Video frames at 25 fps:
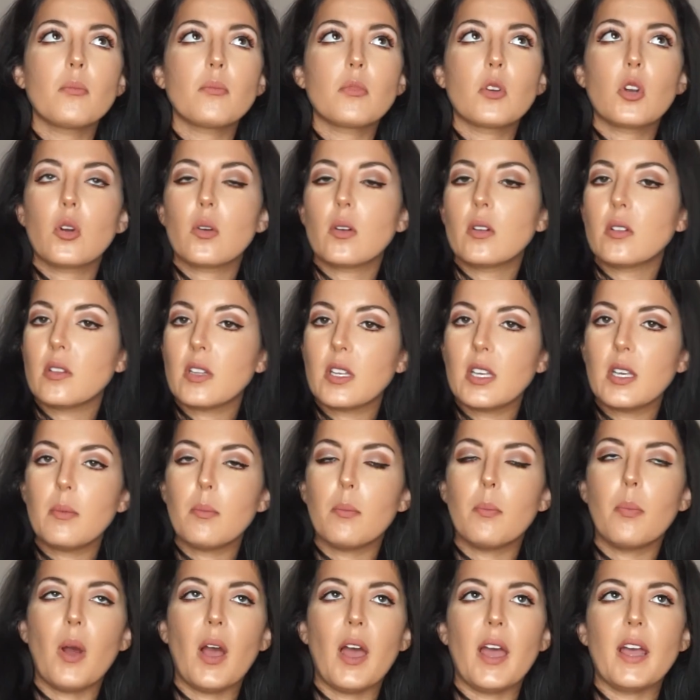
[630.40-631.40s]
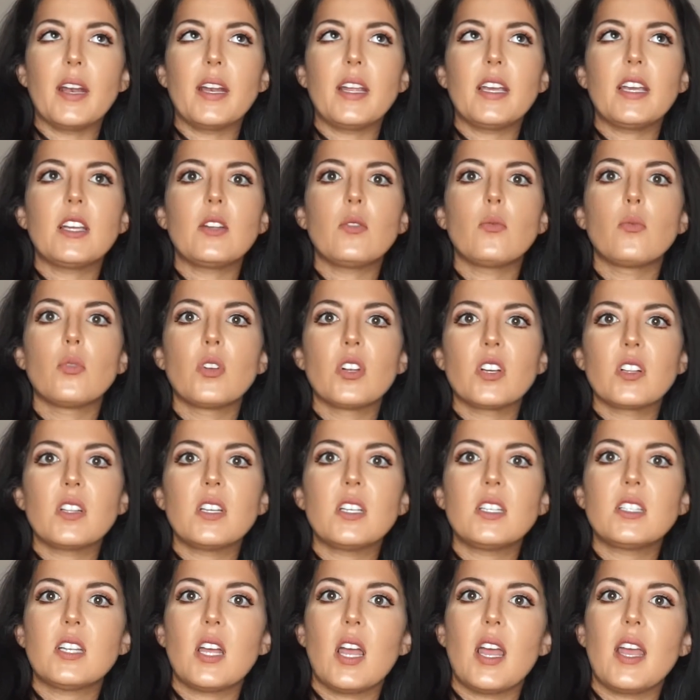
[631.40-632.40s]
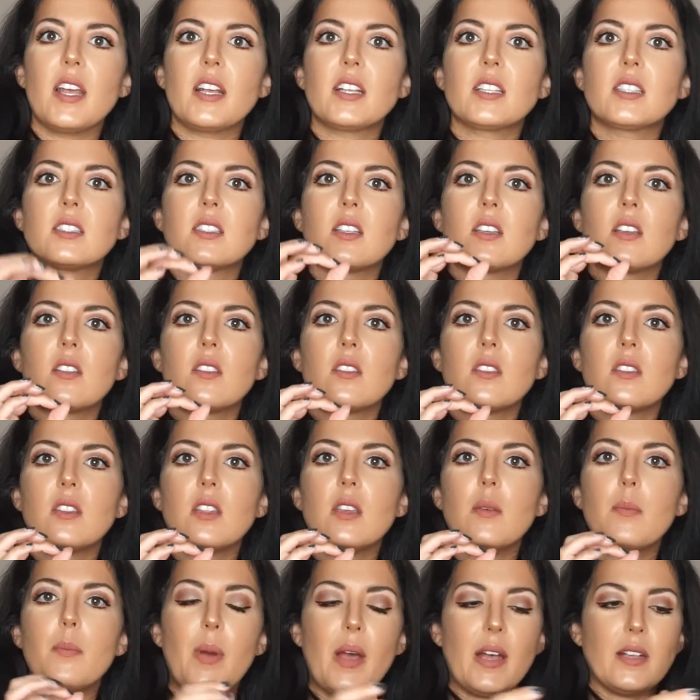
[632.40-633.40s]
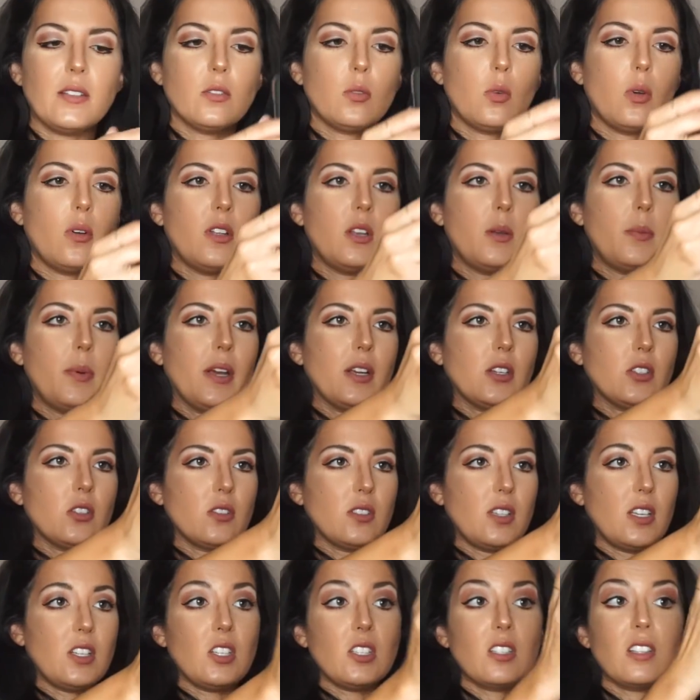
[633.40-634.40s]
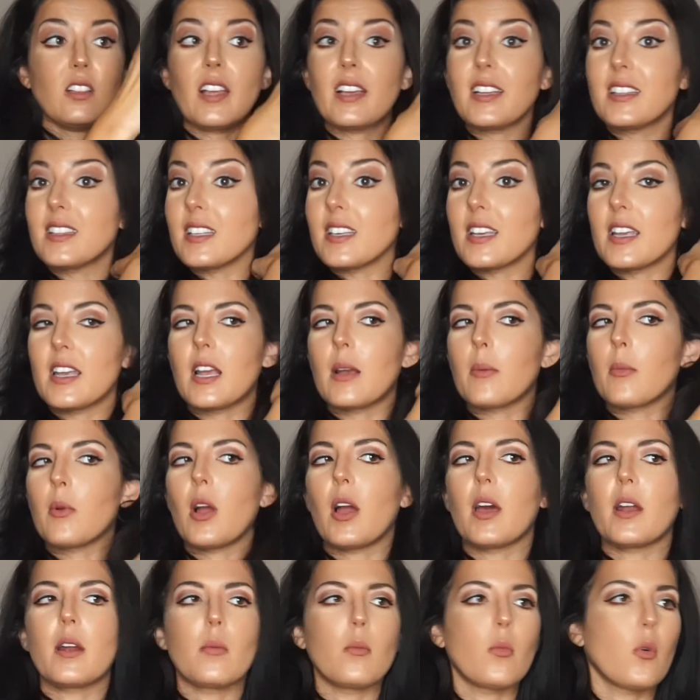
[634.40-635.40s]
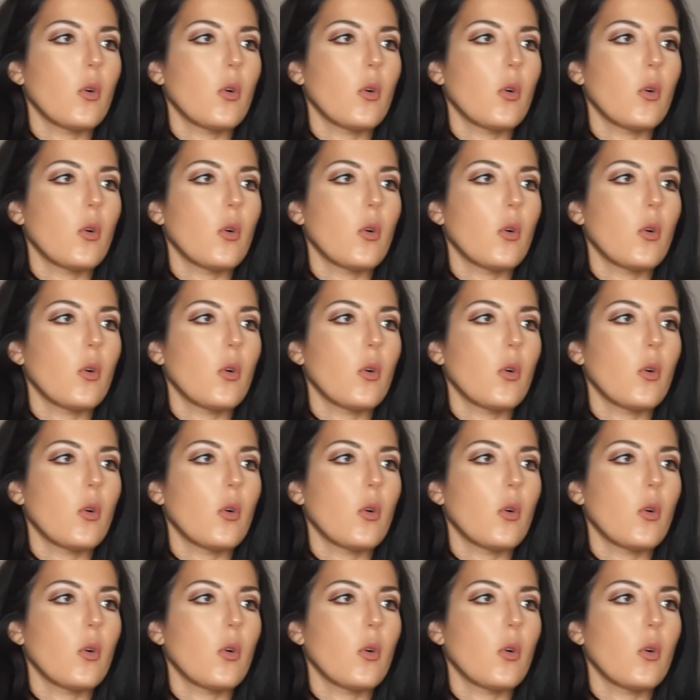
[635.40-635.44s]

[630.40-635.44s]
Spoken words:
currently, but it really takes the best quality pictures. I just like the camera on it